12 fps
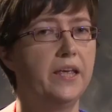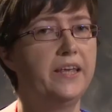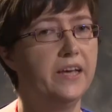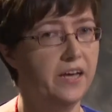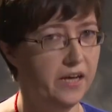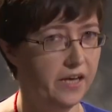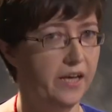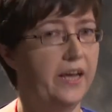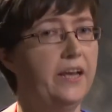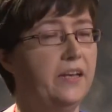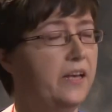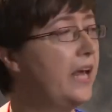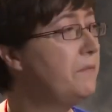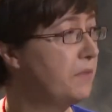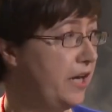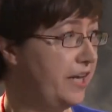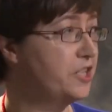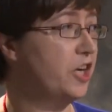here in
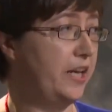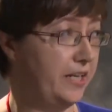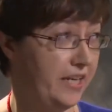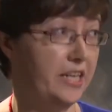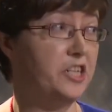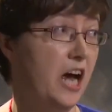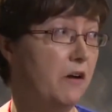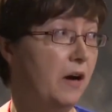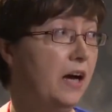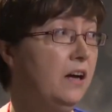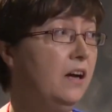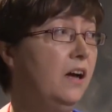Malaysia, in Kichara,